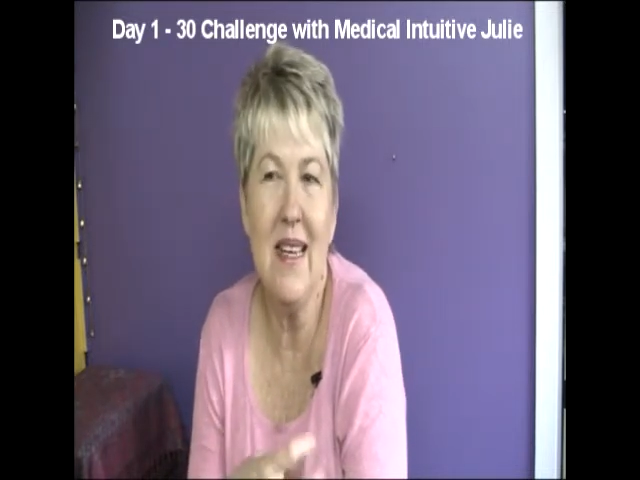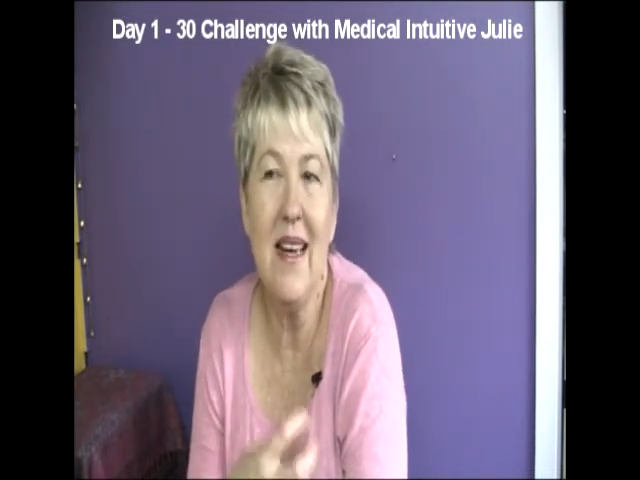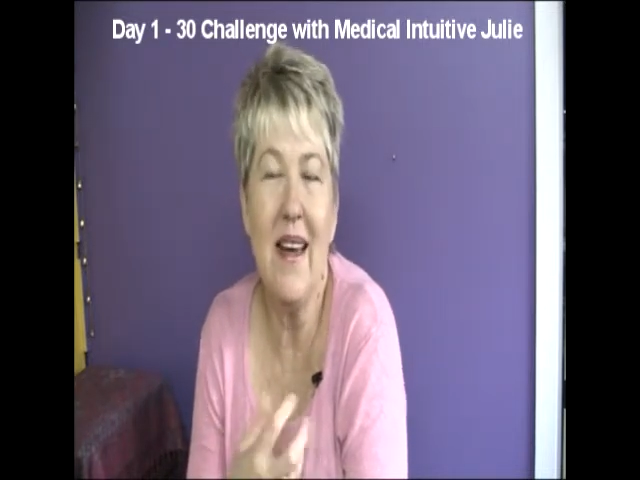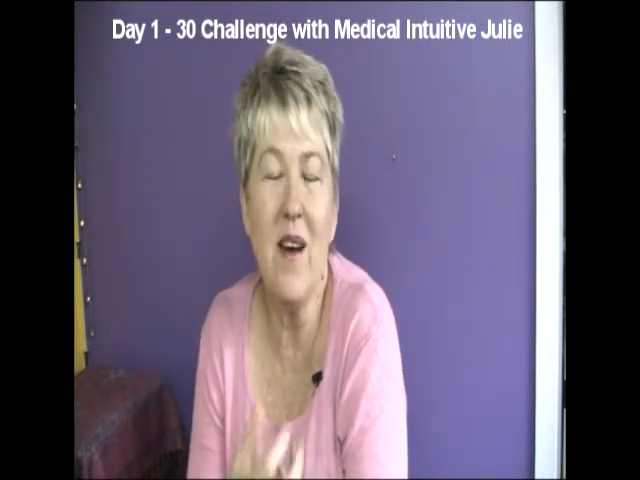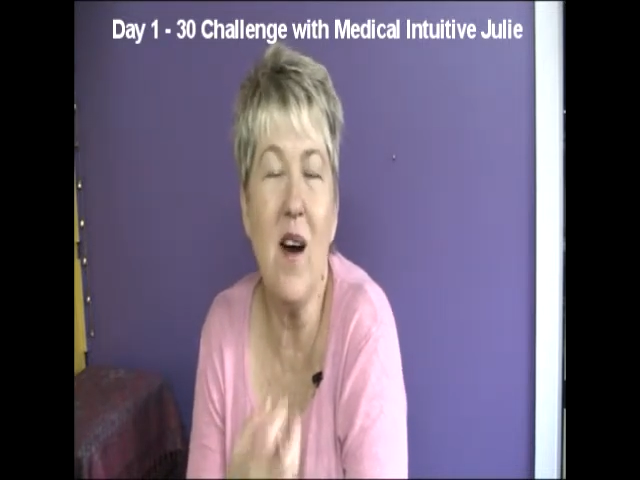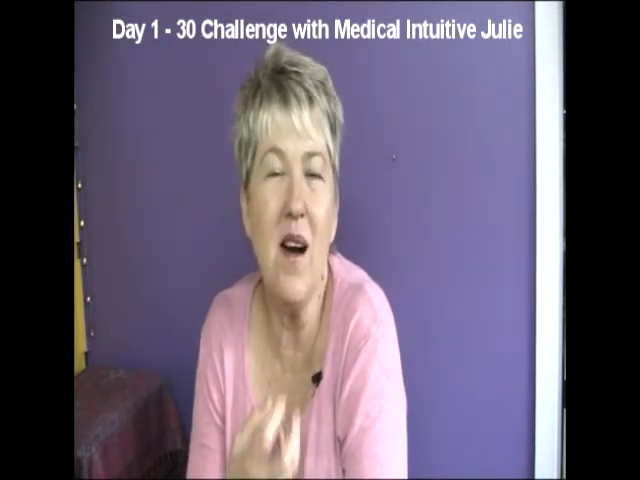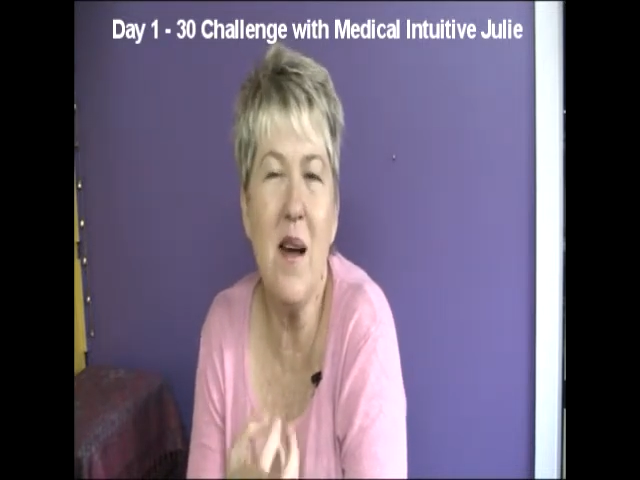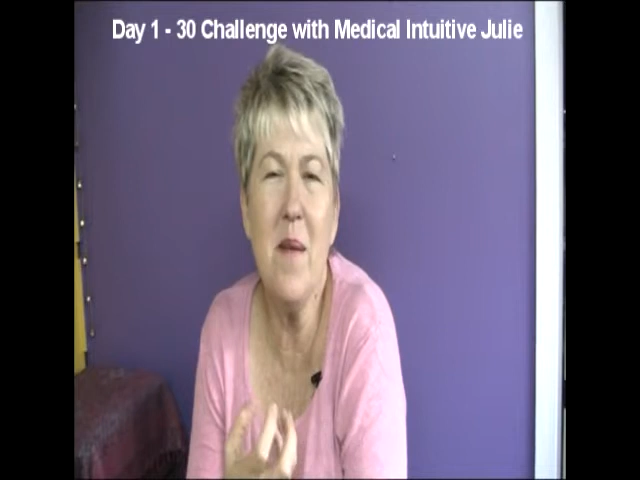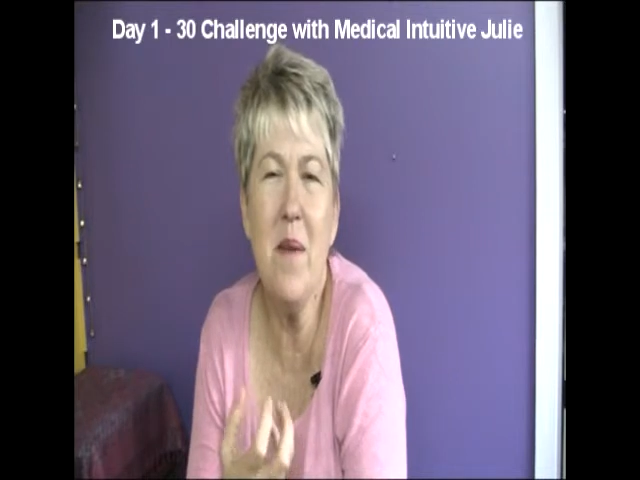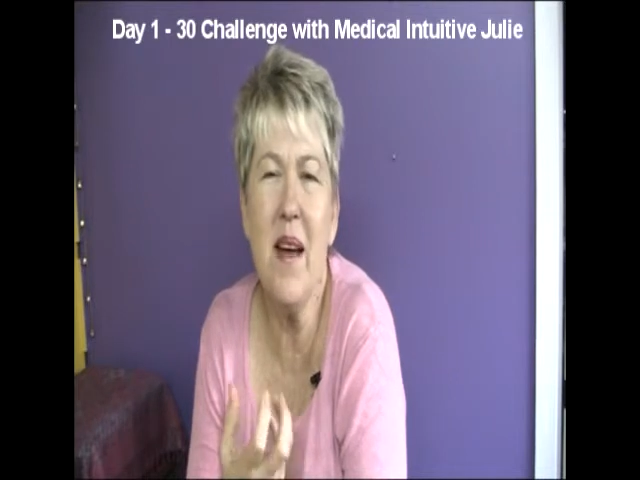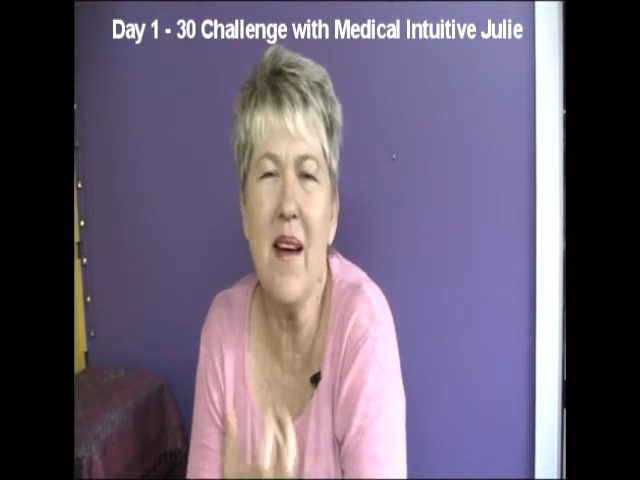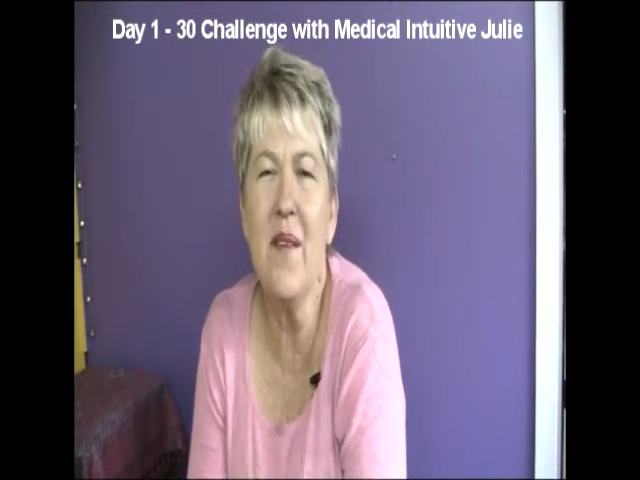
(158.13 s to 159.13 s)
and I'm
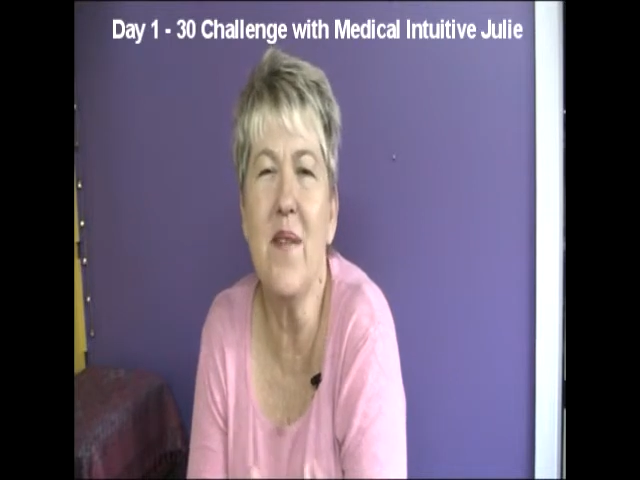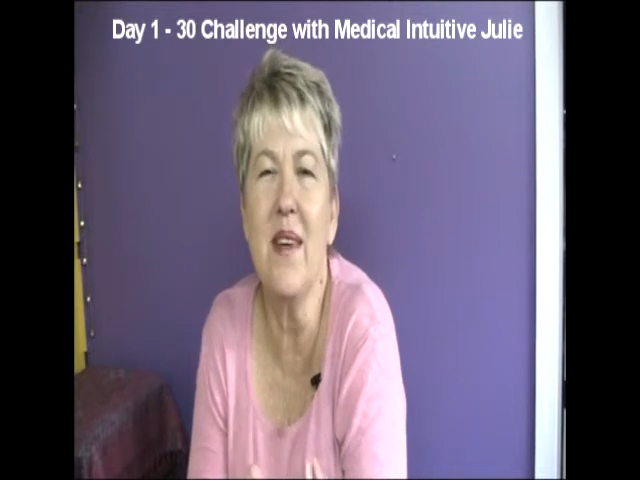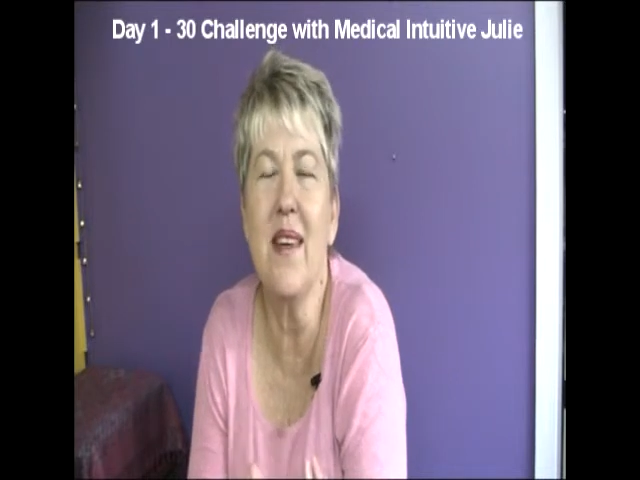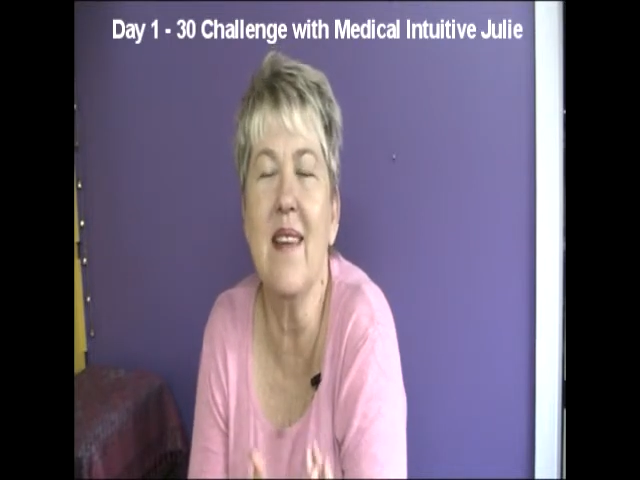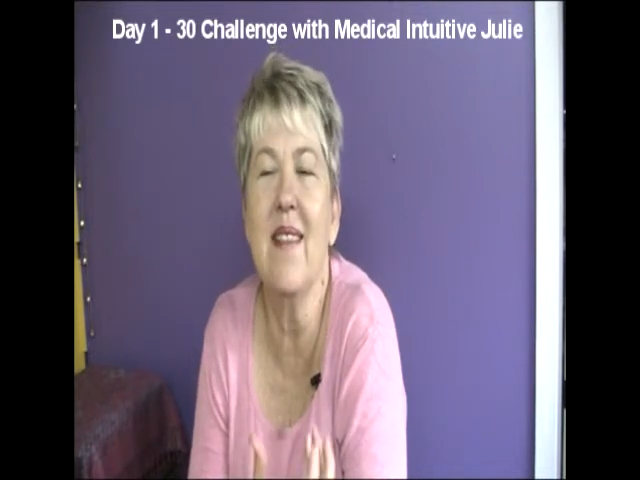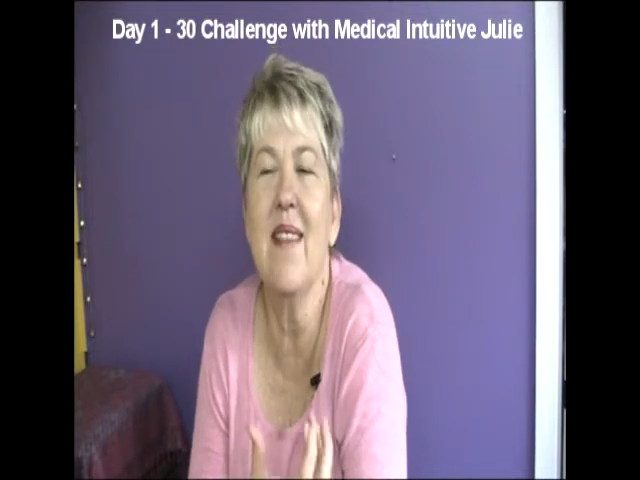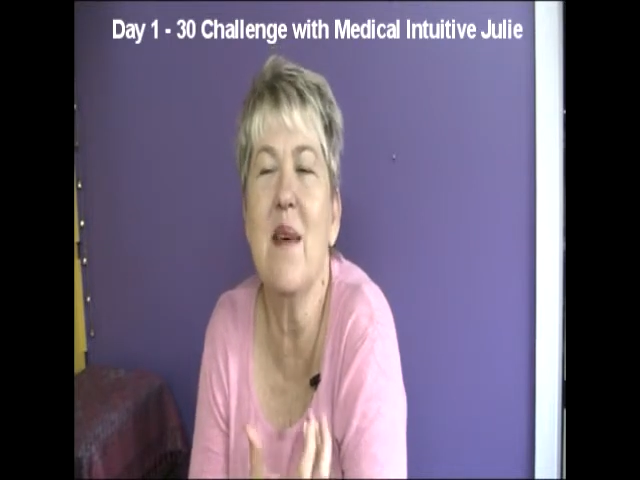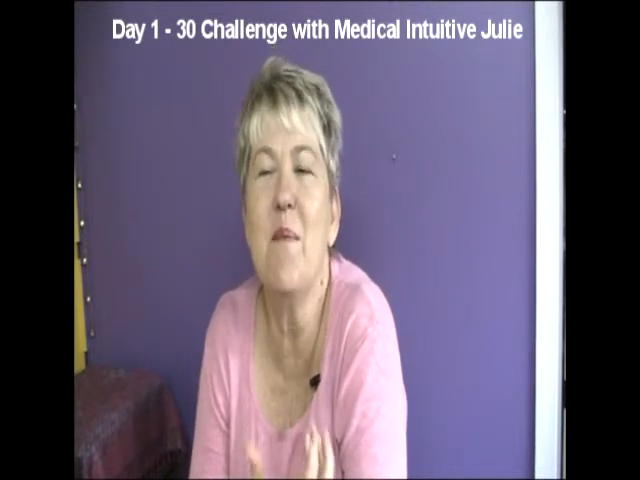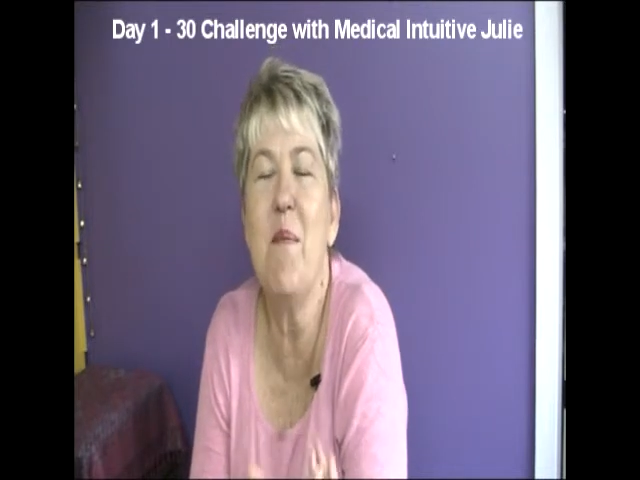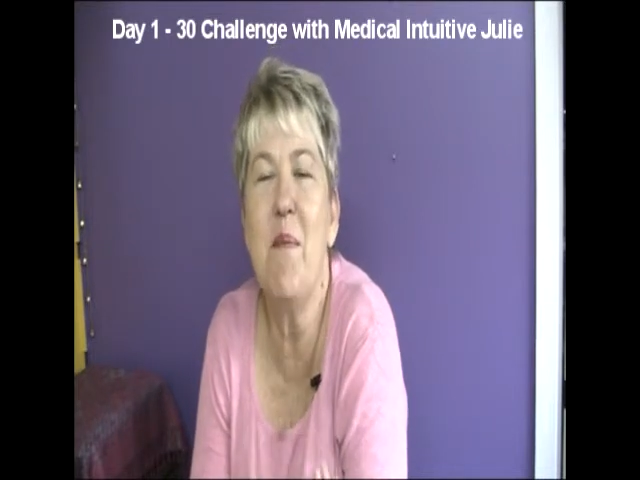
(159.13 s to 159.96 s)
having the